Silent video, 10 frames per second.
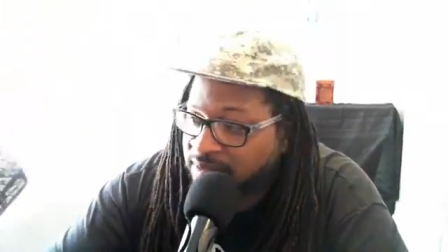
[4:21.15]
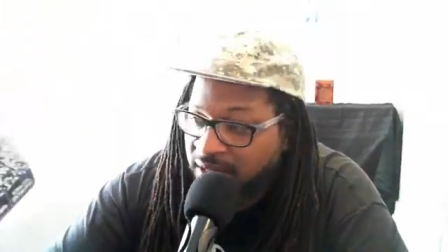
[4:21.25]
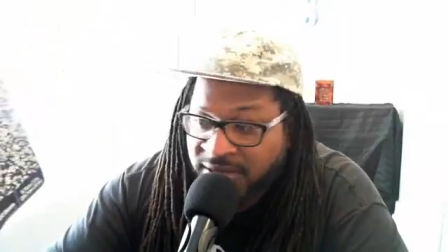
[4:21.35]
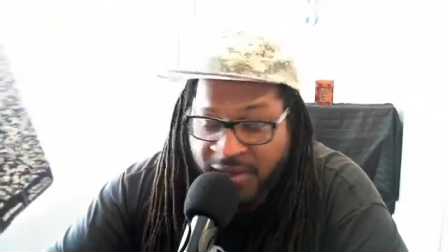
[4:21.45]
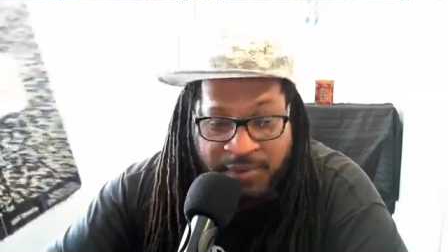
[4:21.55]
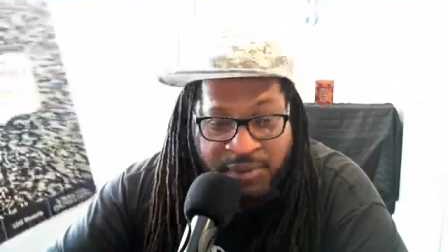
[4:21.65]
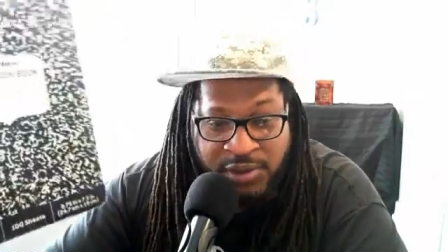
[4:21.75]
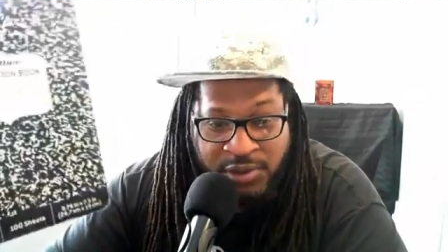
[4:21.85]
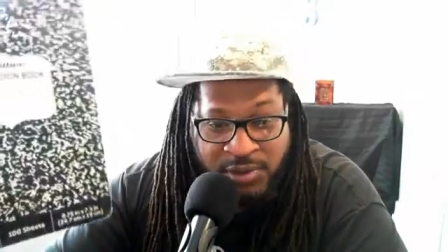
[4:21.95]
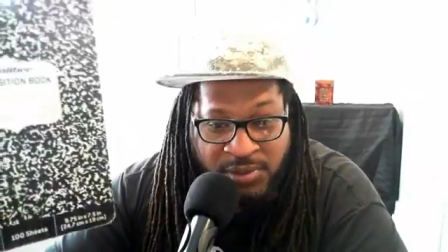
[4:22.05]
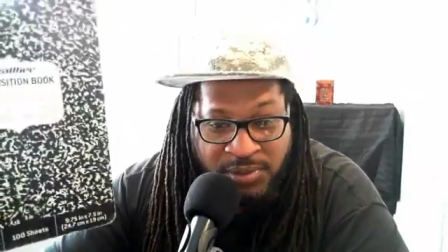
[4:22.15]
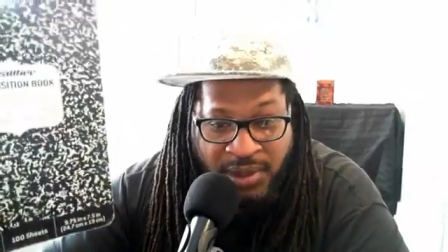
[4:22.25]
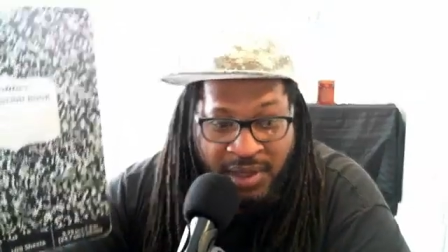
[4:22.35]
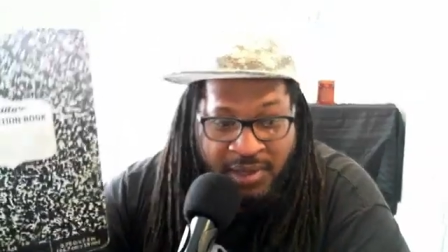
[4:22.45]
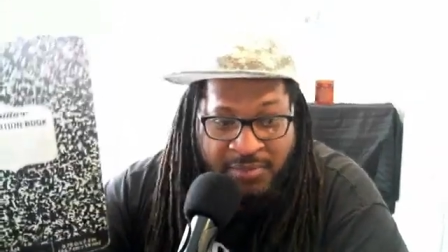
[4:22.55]
This
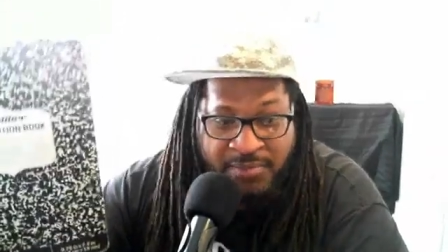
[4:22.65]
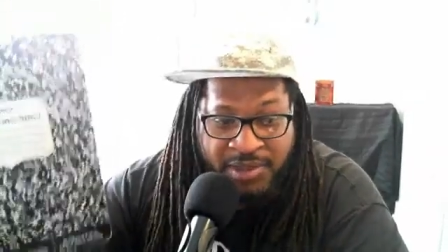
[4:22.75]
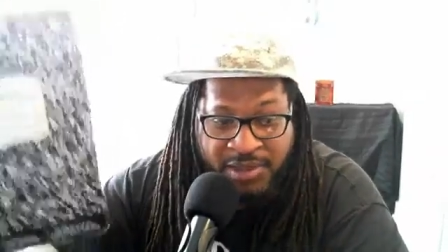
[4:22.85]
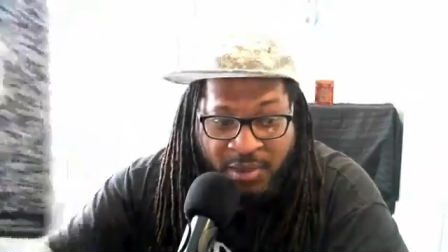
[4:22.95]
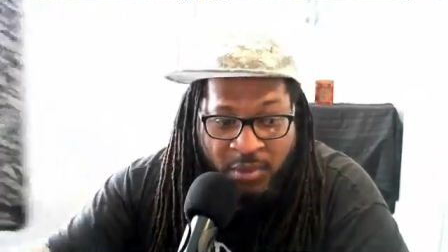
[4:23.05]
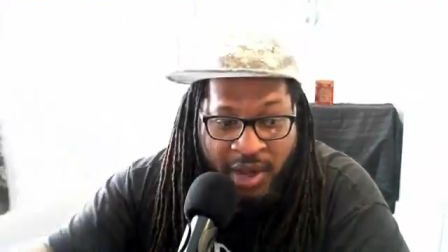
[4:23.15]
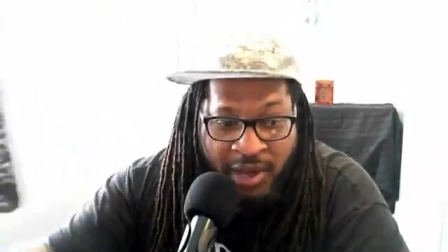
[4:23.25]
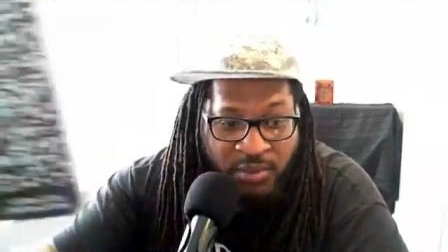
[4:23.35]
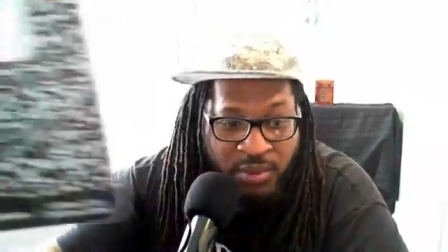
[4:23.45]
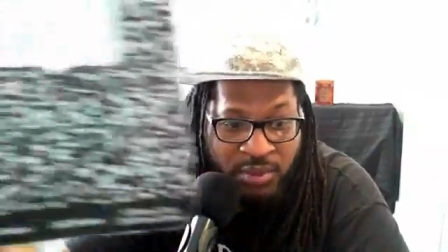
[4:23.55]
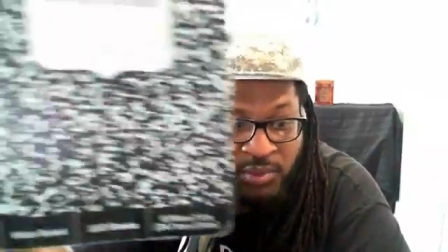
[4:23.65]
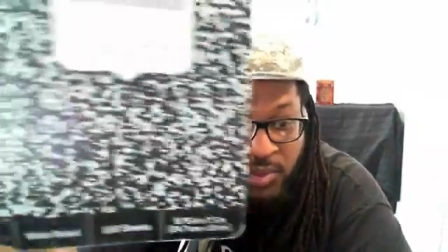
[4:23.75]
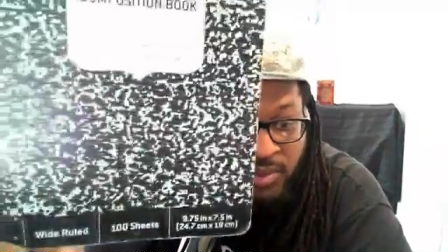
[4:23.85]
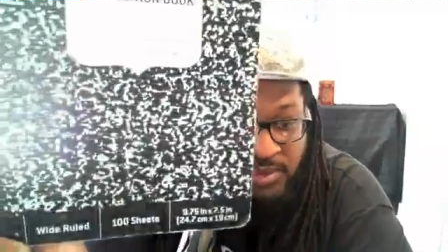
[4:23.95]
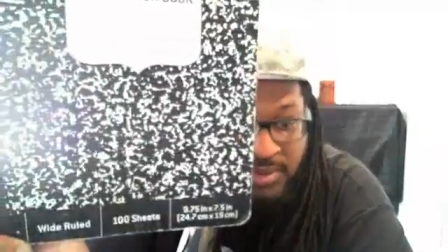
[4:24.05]
is a wide ruled
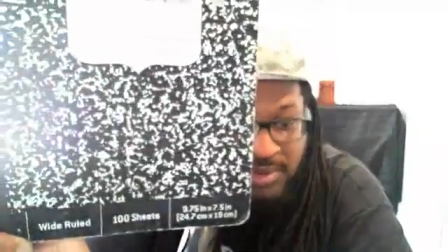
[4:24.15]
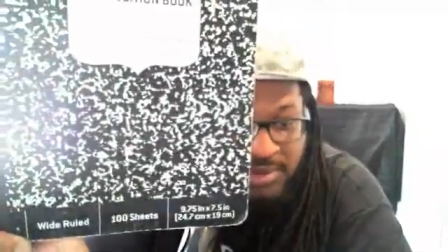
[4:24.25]
one,